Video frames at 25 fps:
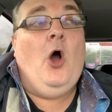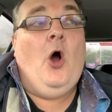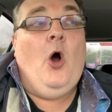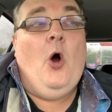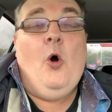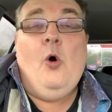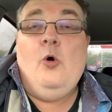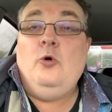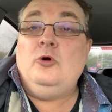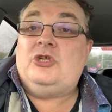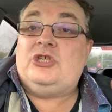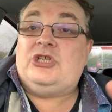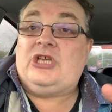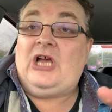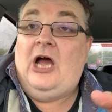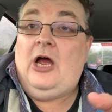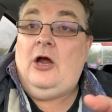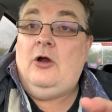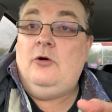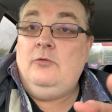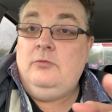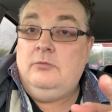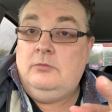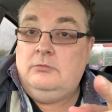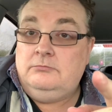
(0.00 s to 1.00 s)

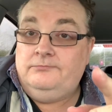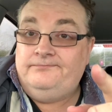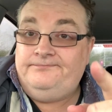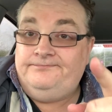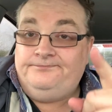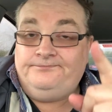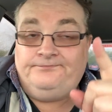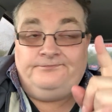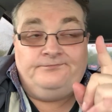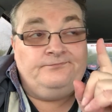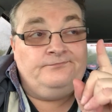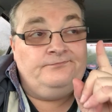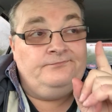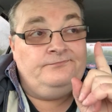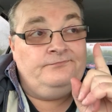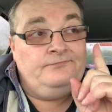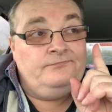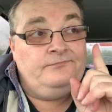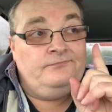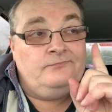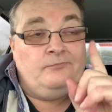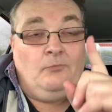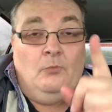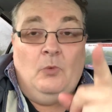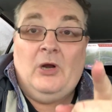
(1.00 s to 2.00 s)
Also,
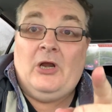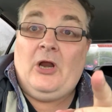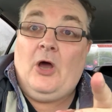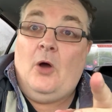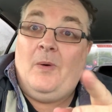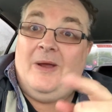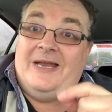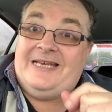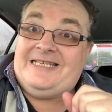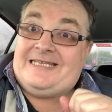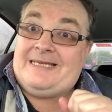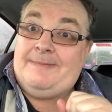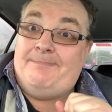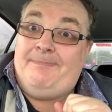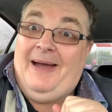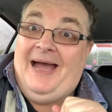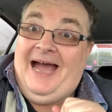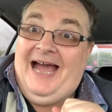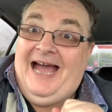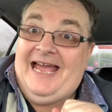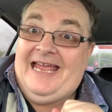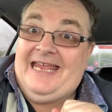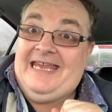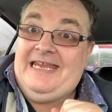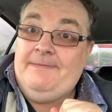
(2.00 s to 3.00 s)
when I went to
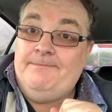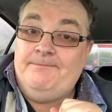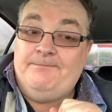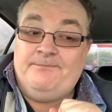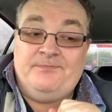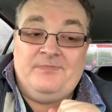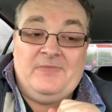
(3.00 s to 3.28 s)
pay,